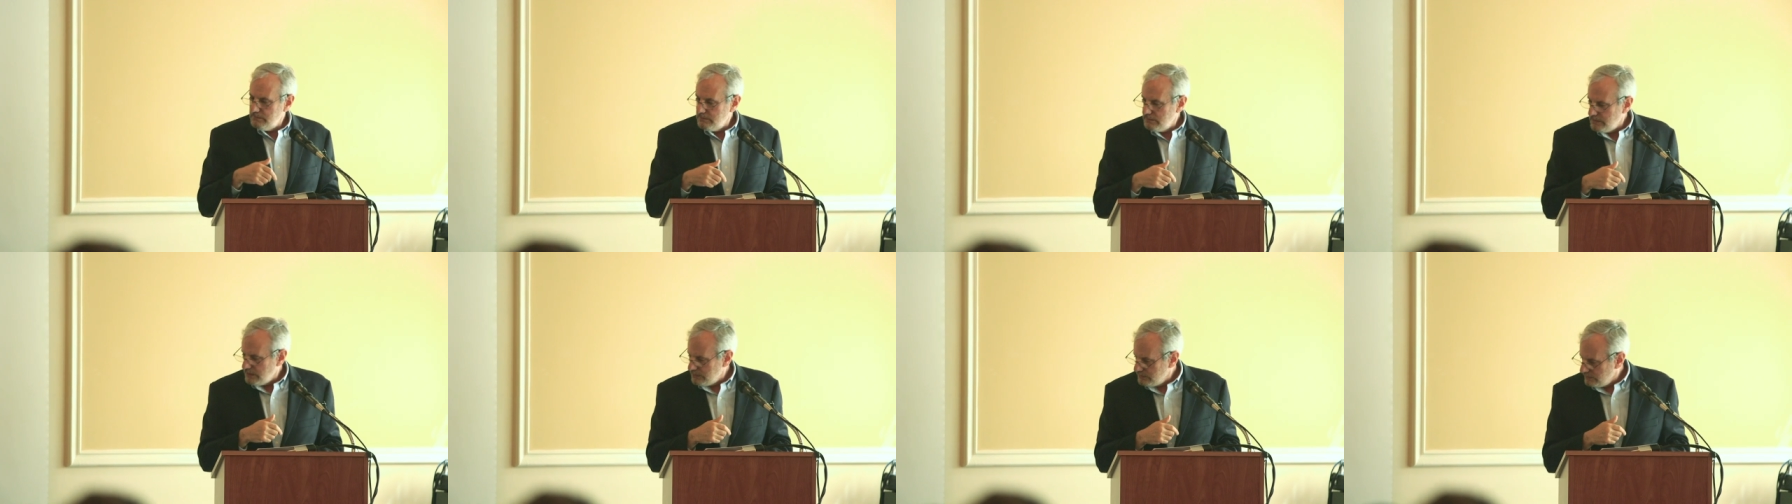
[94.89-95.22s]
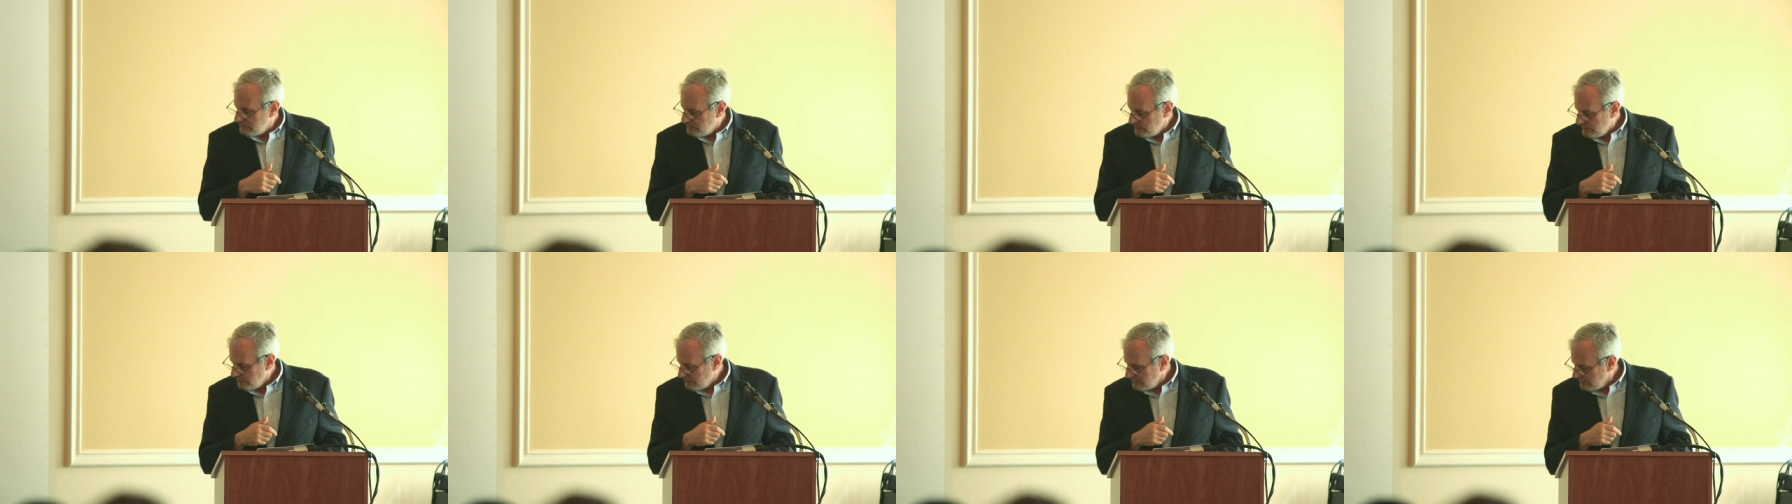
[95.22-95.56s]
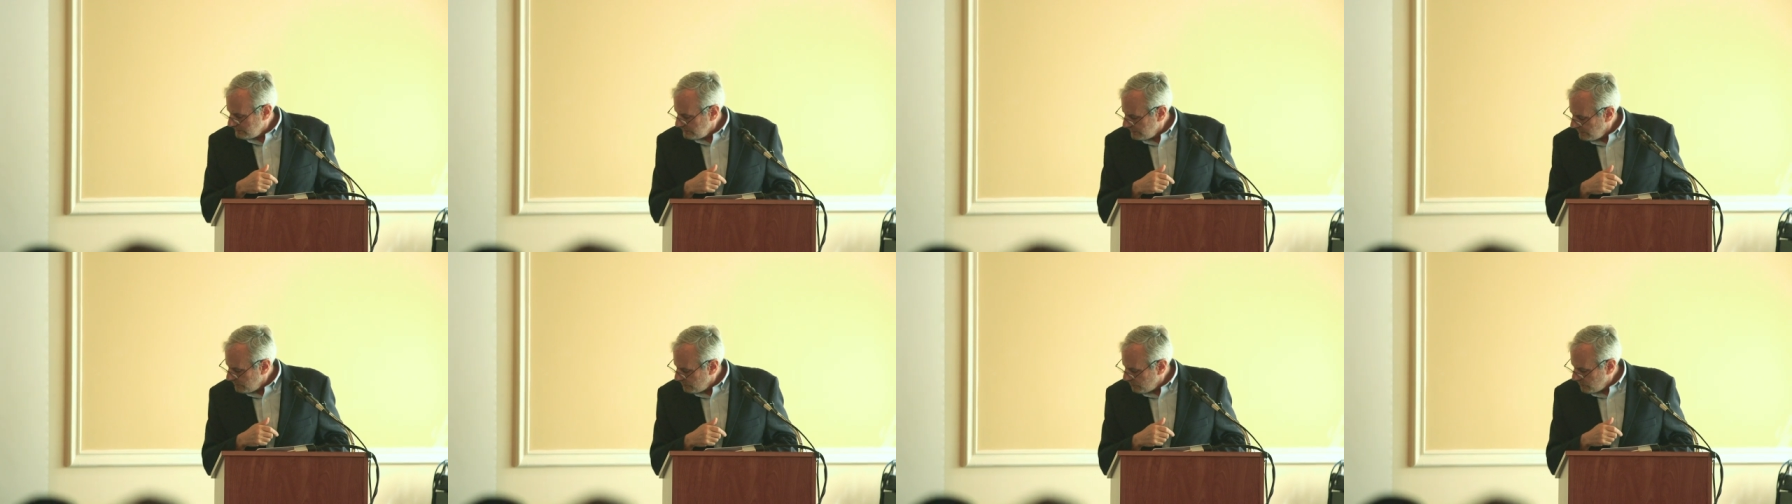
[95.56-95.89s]
it took
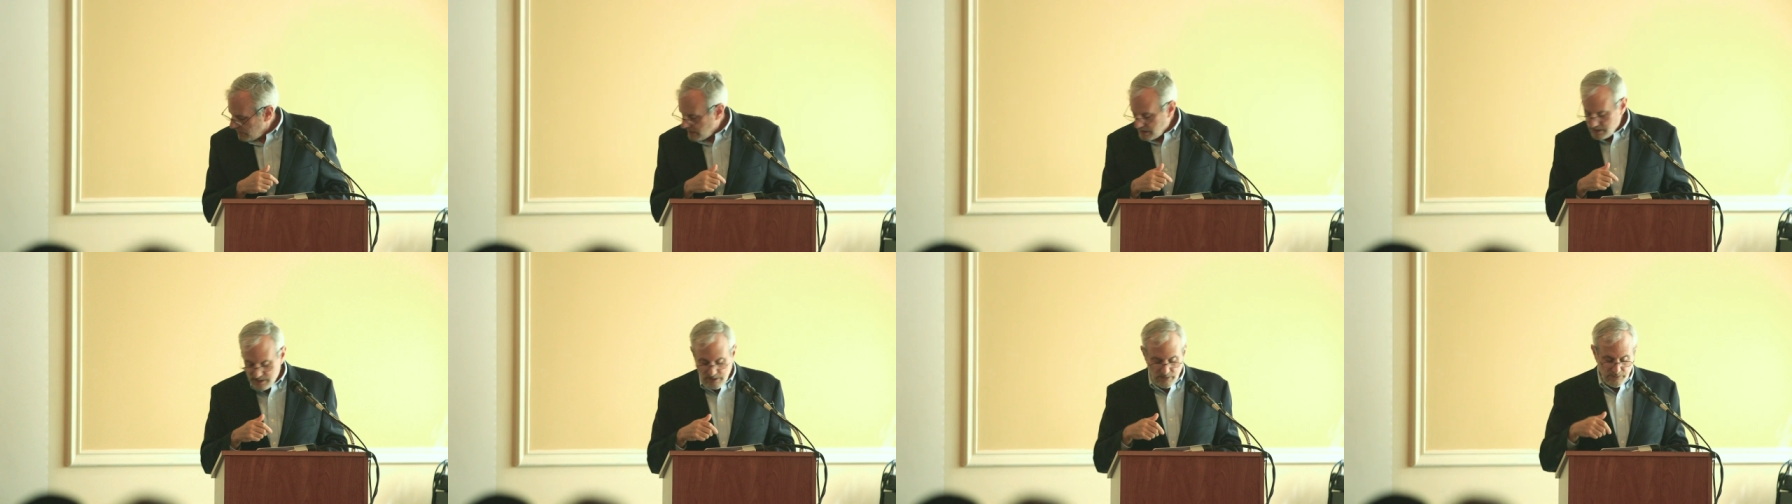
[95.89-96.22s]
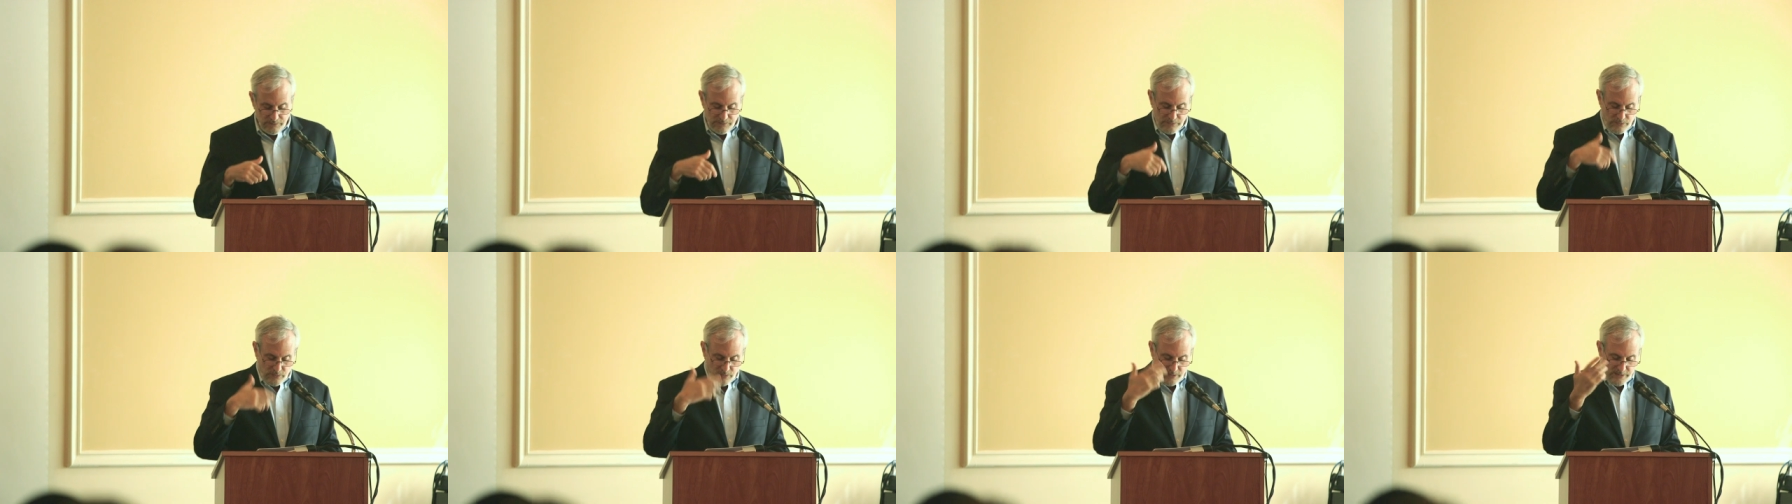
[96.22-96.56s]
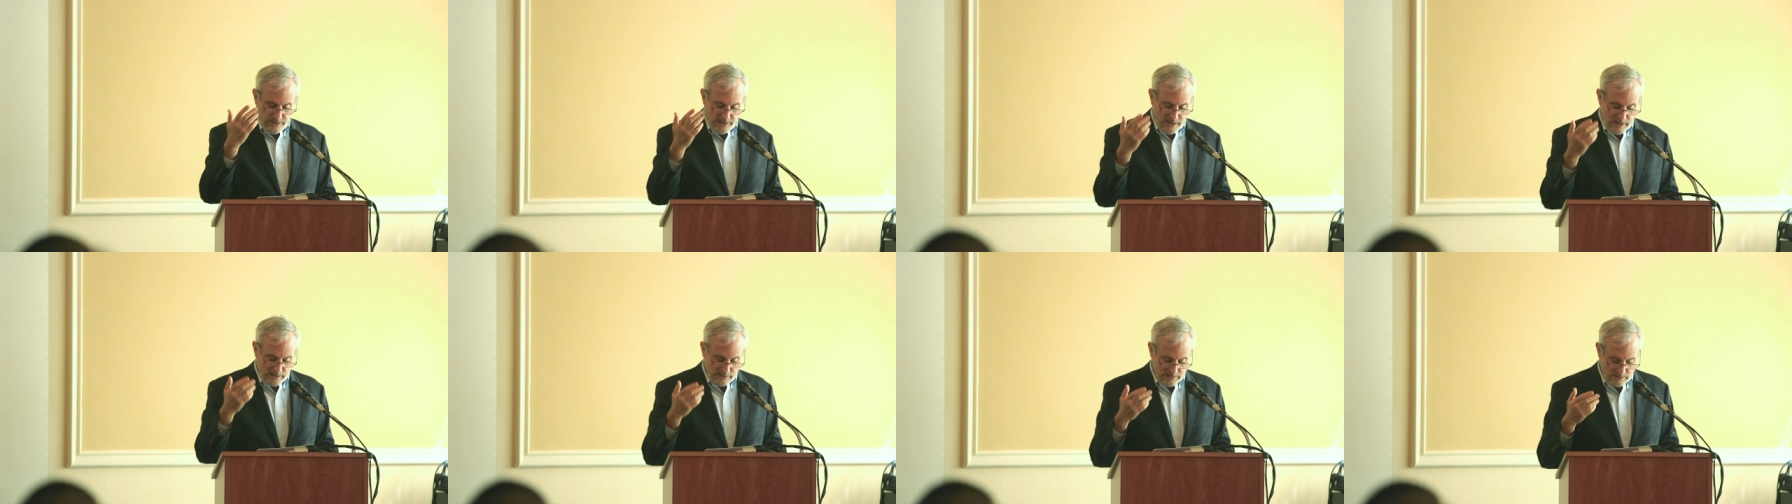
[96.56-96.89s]
a while for
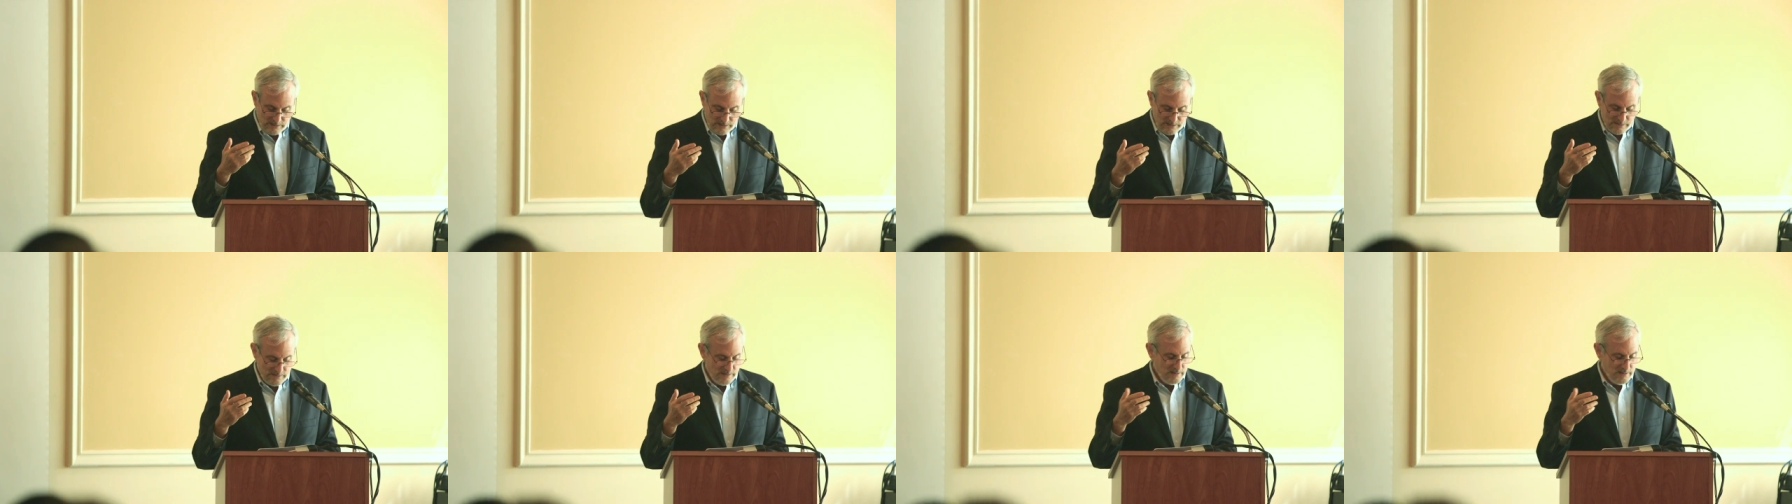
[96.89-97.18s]
that uh,